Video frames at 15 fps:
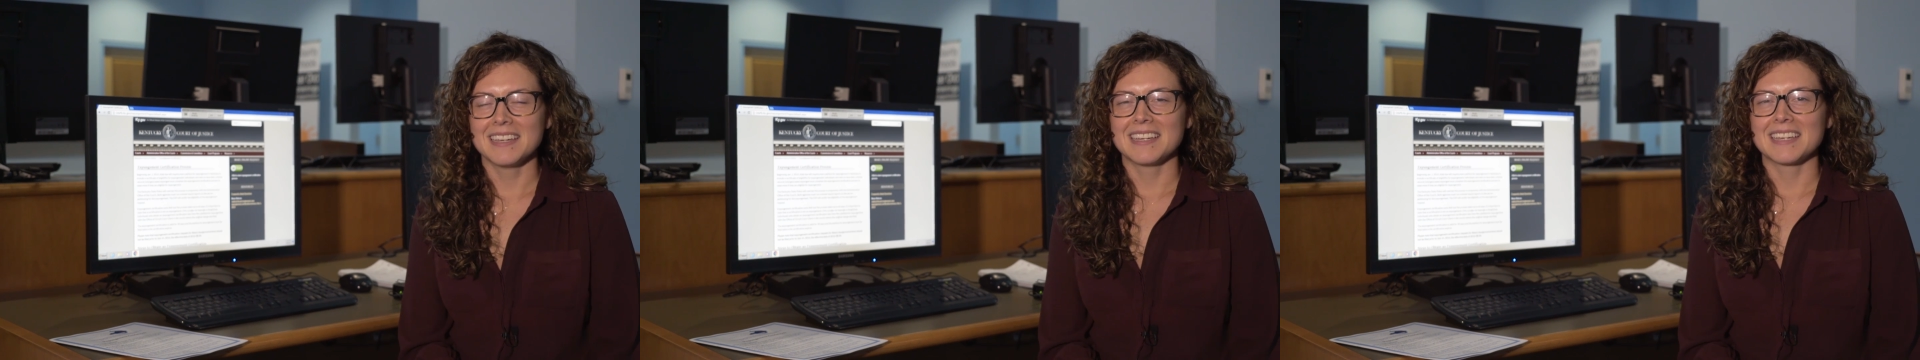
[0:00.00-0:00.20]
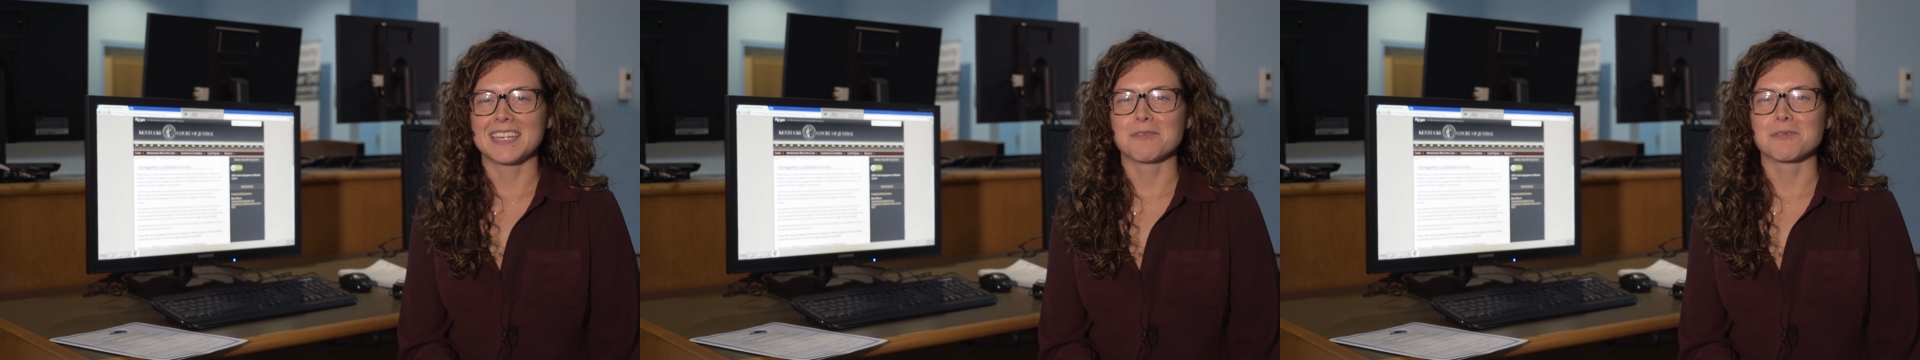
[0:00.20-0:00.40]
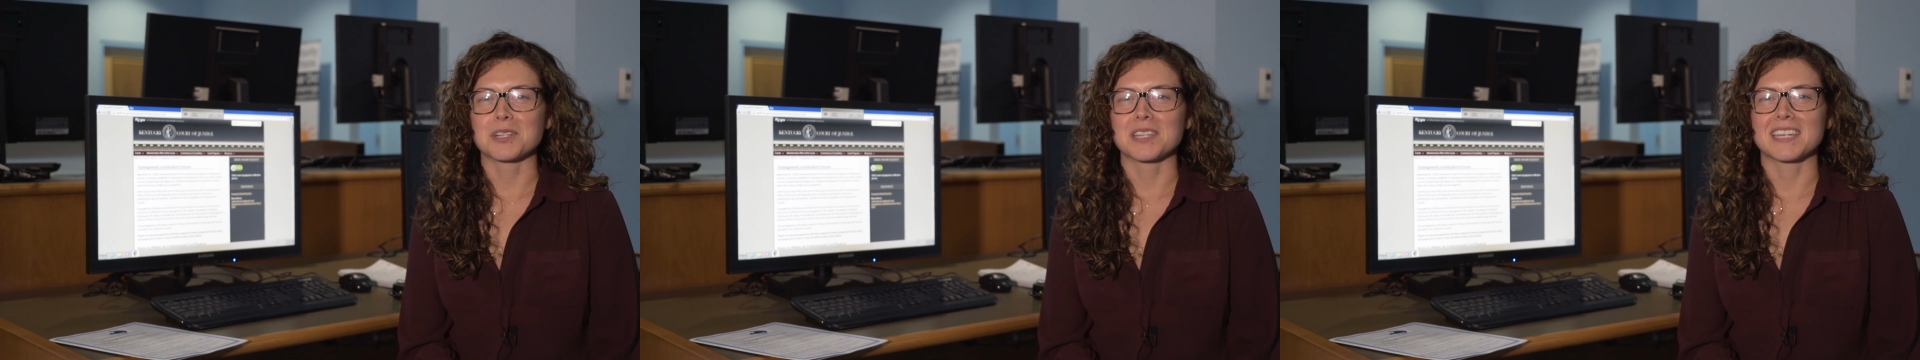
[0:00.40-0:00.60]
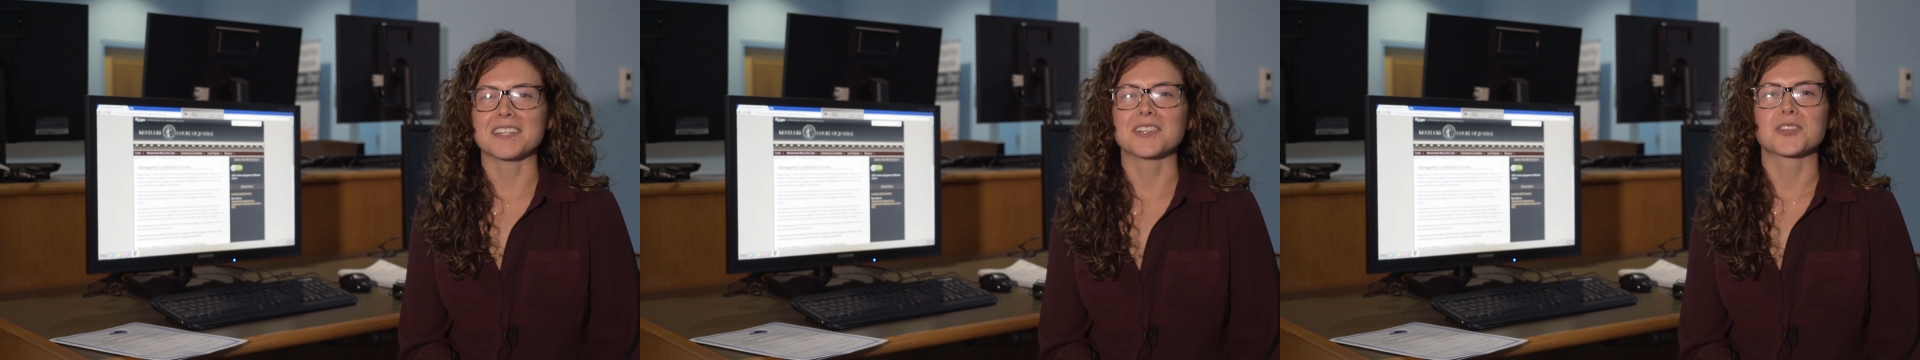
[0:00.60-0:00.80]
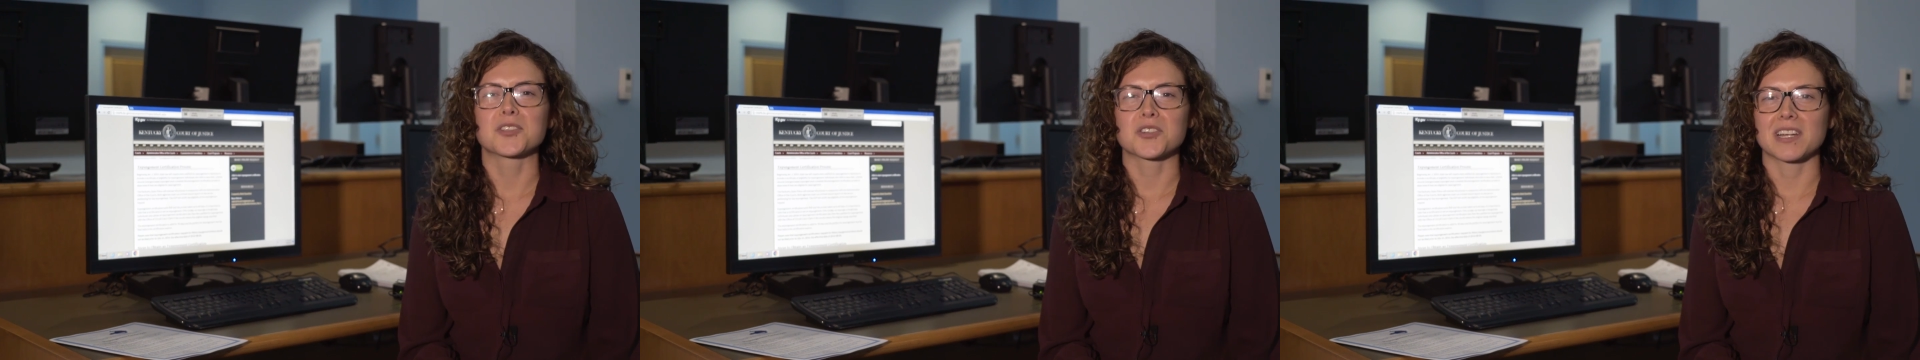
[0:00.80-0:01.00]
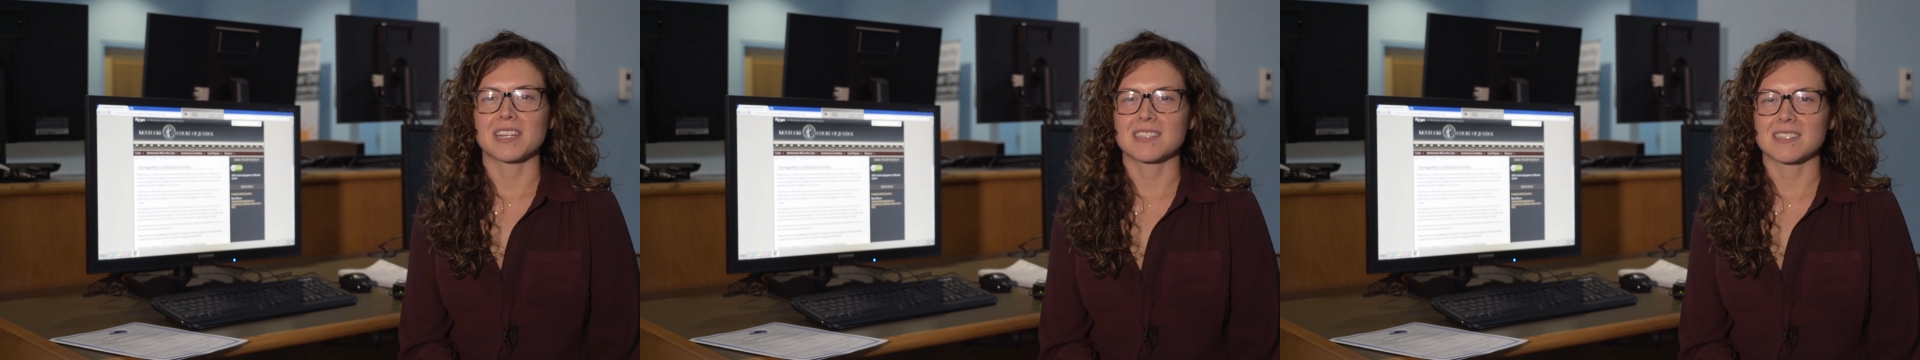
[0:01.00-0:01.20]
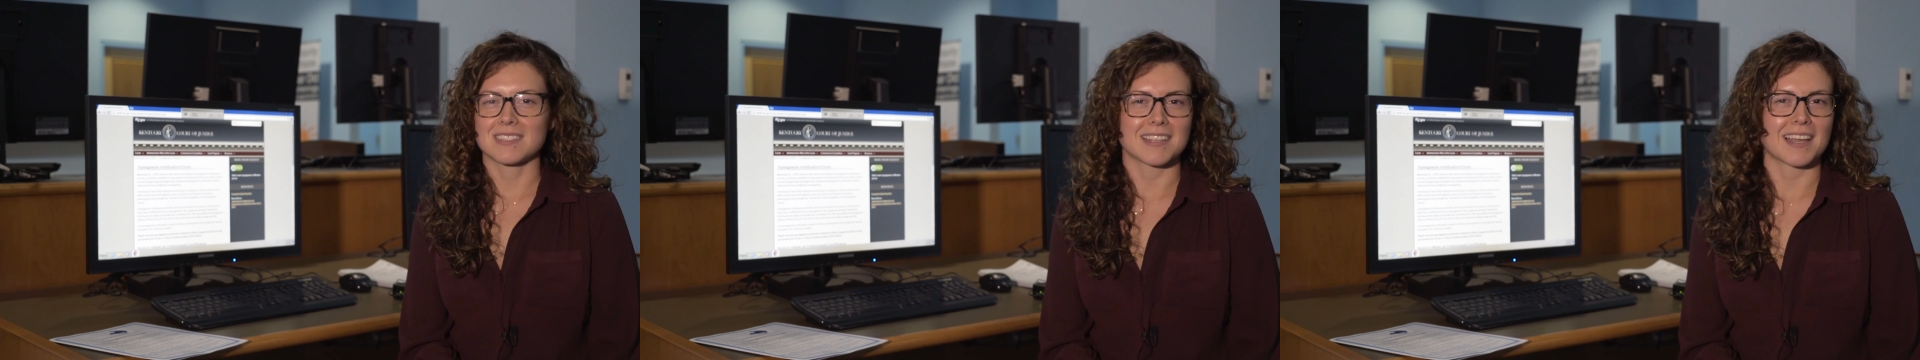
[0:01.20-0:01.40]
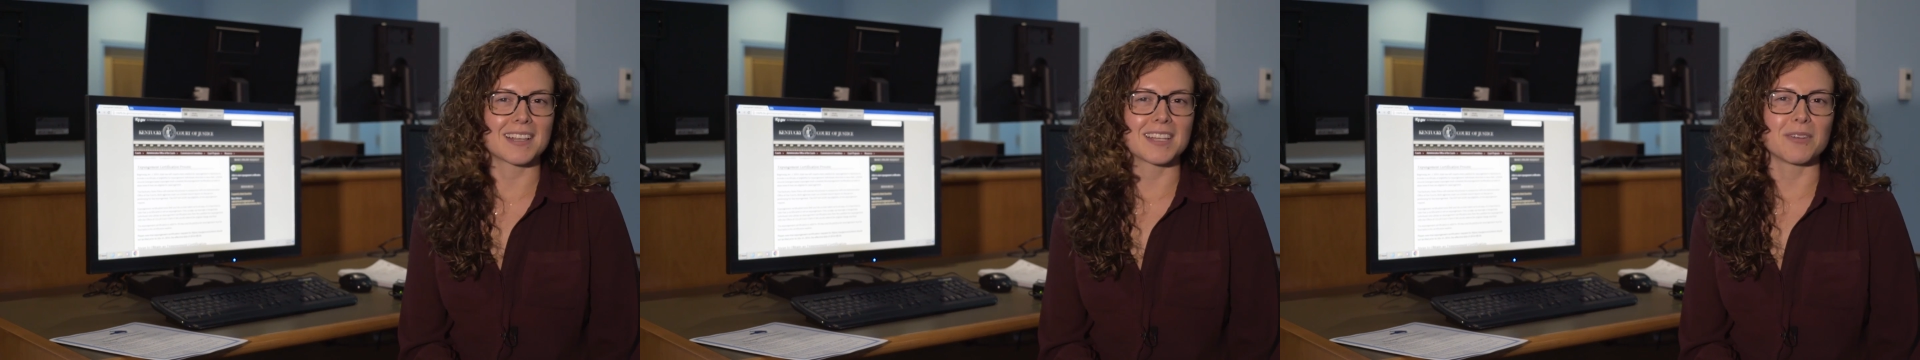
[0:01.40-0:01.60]
He really illustrates
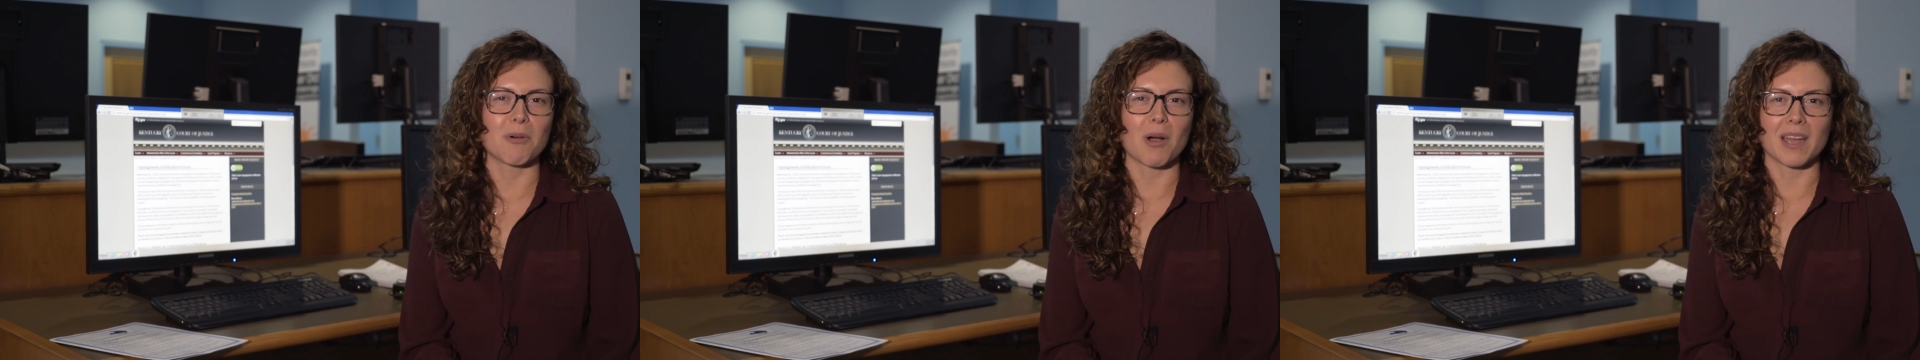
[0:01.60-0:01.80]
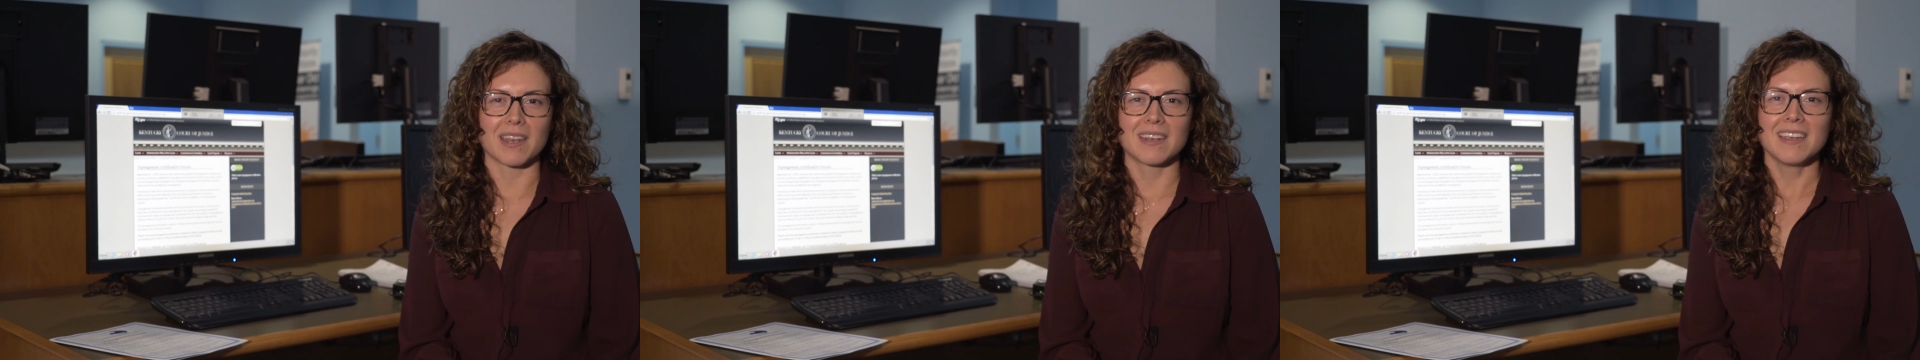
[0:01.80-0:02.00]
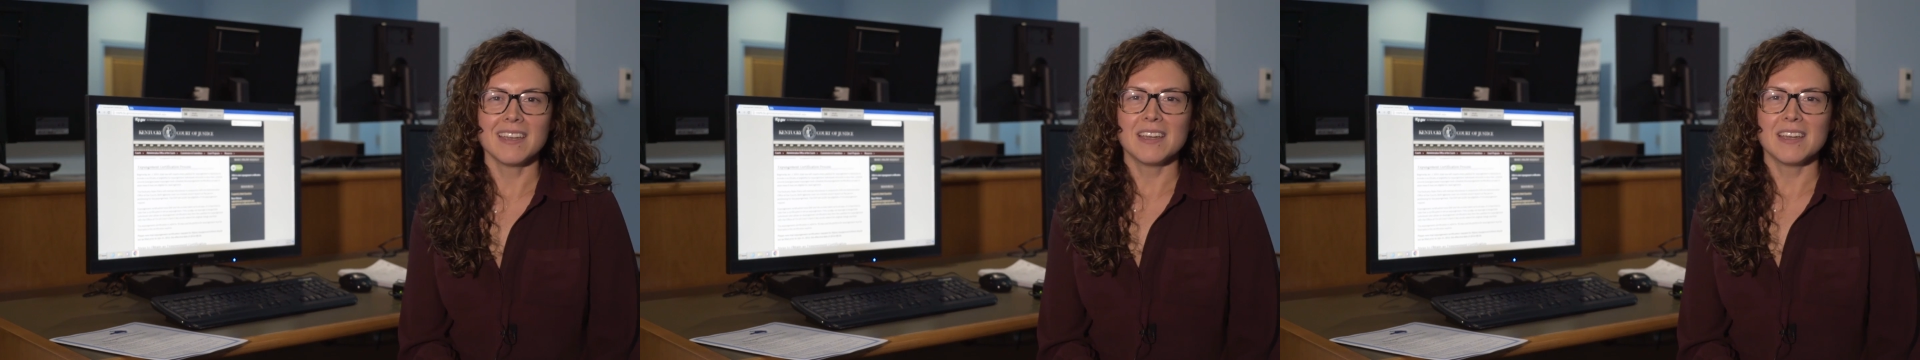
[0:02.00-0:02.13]
exactly what